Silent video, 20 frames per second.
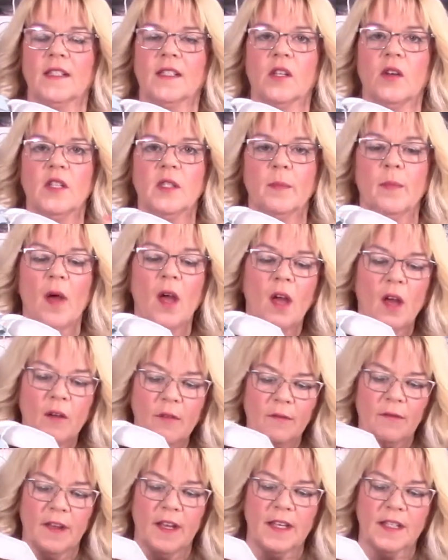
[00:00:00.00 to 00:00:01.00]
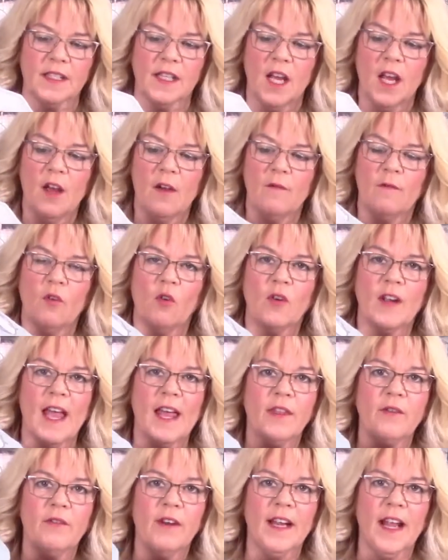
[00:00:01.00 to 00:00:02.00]
So it's perfect for
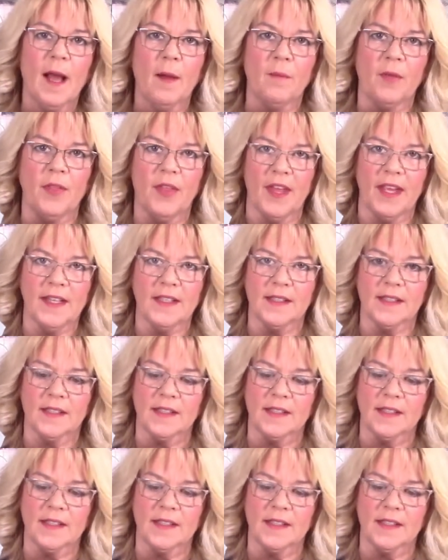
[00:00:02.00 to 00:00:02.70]
gathering up things.